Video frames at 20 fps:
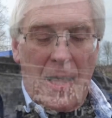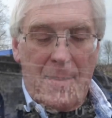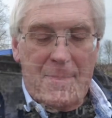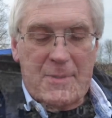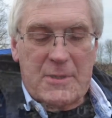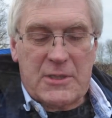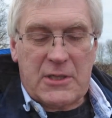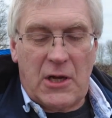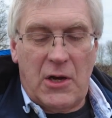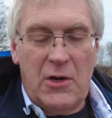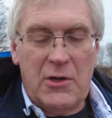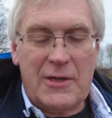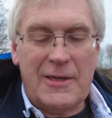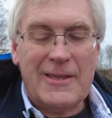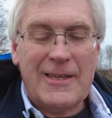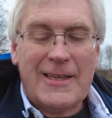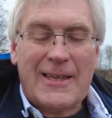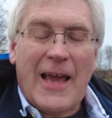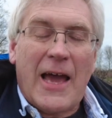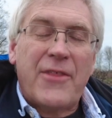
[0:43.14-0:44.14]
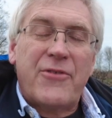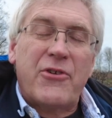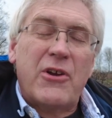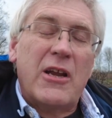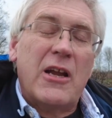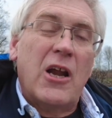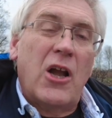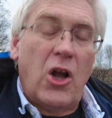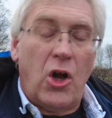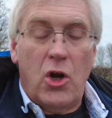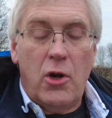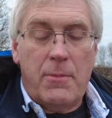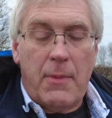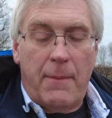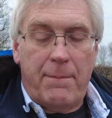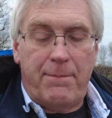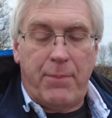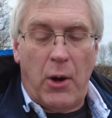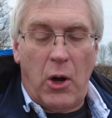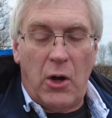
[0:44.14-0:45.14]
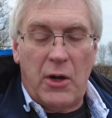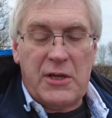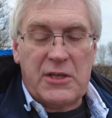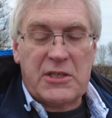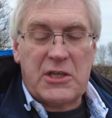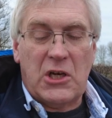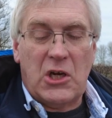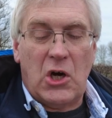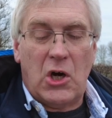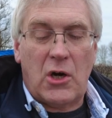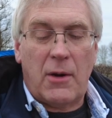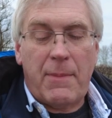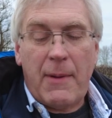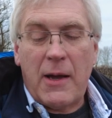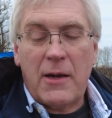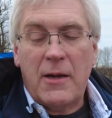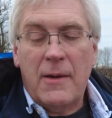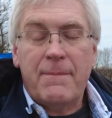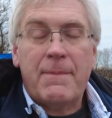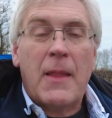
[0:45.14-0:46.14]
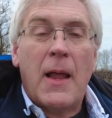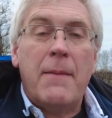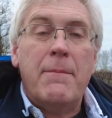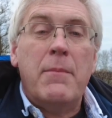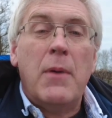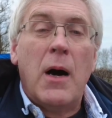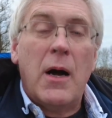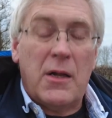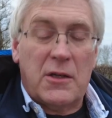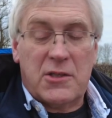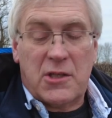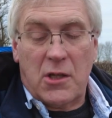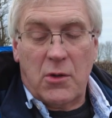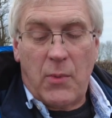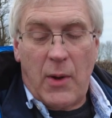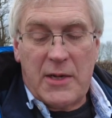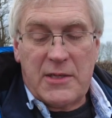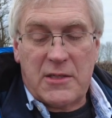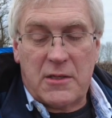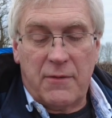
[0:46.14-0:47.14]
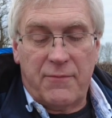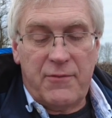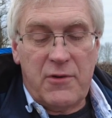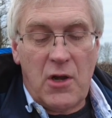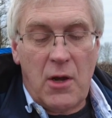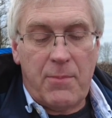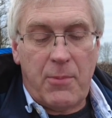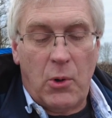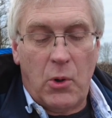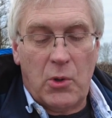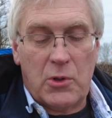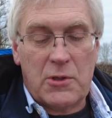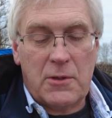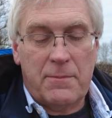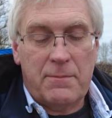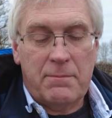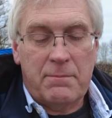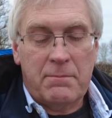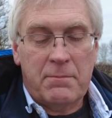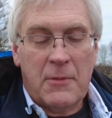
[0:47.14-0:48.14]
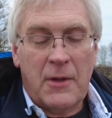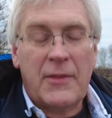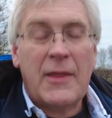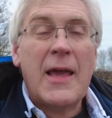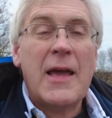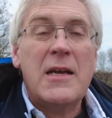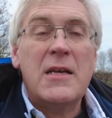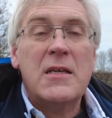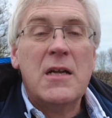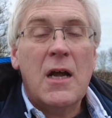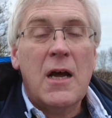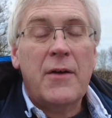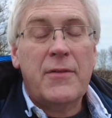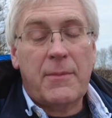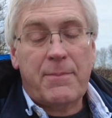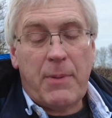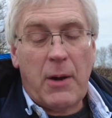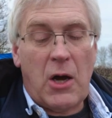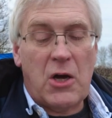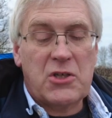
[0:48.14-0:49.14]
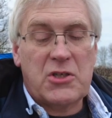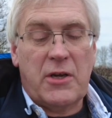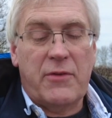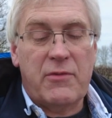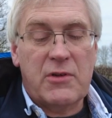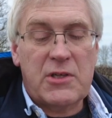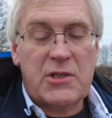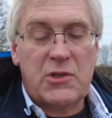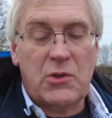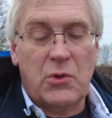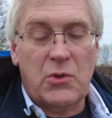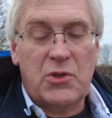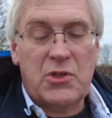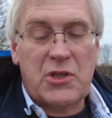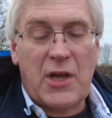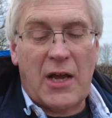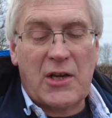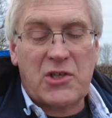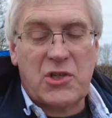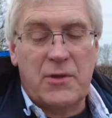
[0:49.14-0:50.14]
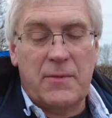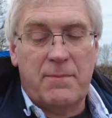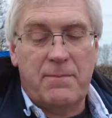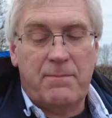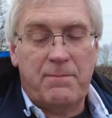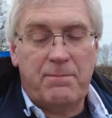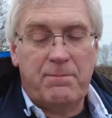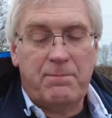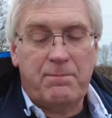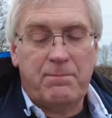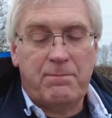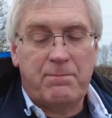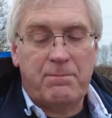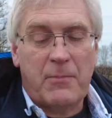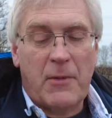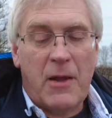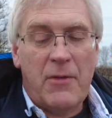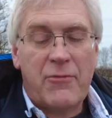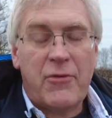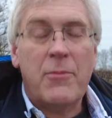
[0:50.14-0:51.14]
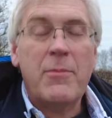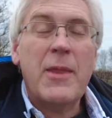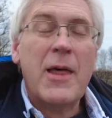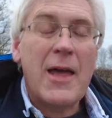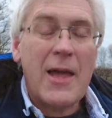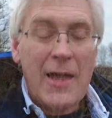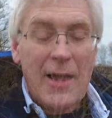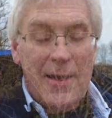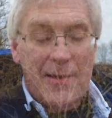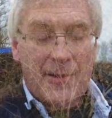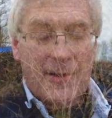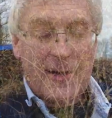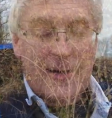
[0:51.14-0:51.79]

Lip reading: episode in the gathering gloom at Polly's Lock, about a mile to the west of Newport, at the end of the partially restored section. From there, the